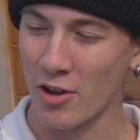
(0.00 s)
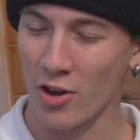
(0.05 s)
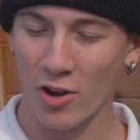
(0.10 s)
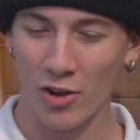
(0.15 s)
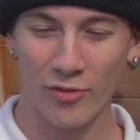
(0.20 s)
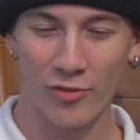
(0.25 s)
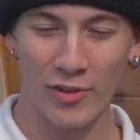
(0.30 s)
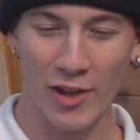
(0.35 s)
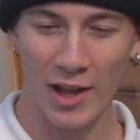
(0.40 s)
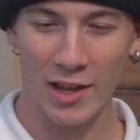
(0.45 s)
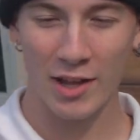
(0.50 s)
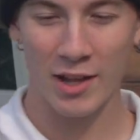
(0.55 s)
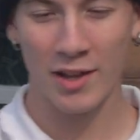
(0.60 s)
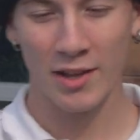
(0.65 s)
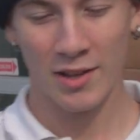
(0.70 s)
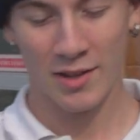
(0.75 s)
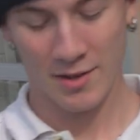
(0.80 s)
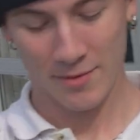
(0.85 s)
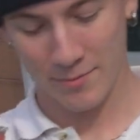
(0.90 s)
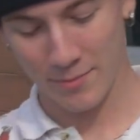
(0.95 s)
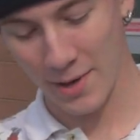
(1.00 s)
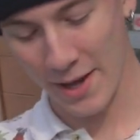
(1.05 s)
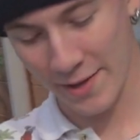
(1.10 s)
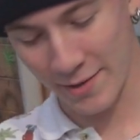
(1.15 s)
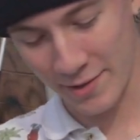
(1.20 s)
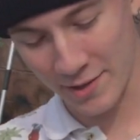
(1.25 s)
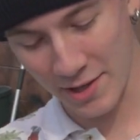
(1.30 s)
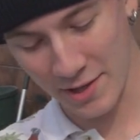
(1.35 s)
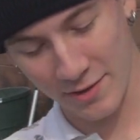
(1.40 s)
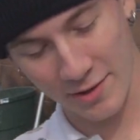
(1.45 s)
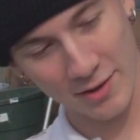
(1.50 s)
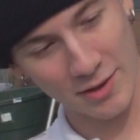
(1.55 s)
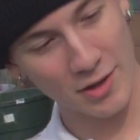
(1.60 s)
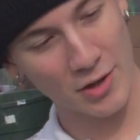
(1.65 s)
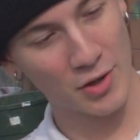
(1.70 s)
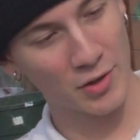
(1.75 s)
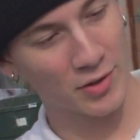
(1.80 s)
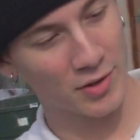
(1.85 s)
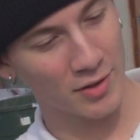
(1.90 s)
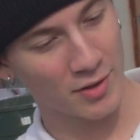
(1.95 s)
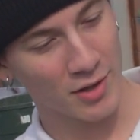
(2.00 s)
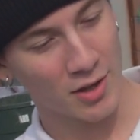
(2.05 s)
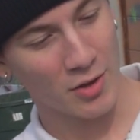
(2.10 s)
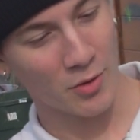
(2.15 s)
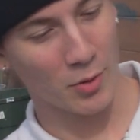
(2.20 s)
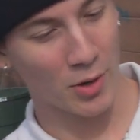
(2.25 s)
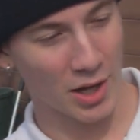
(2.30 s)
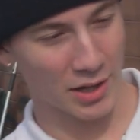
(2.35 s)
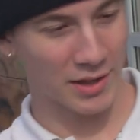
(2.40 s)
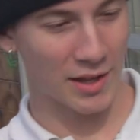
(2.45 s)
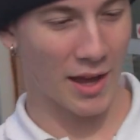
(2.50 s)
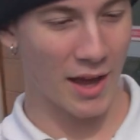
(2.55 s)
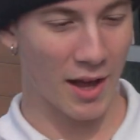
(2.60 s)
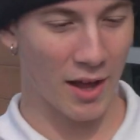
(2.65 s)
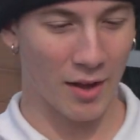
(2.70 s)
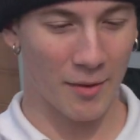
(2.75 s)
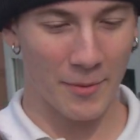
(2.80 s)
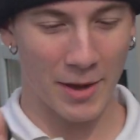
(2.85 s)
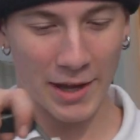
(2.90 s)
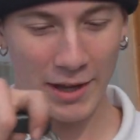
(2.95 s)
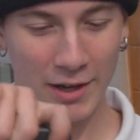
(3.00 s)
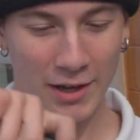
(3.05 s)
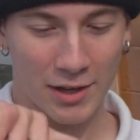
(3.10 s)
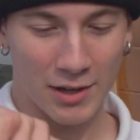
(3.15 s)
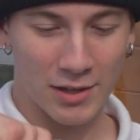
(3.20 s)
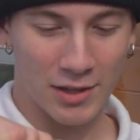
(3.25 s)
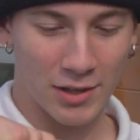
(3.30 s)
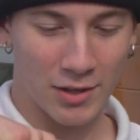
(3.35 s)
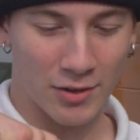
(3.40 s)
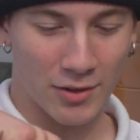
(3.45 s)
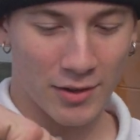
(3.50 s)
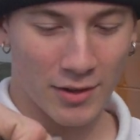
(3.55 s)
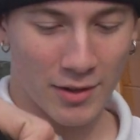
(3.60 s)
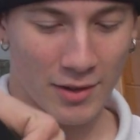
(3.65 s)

old fella. My seat's loose. What the hell am I gonna do?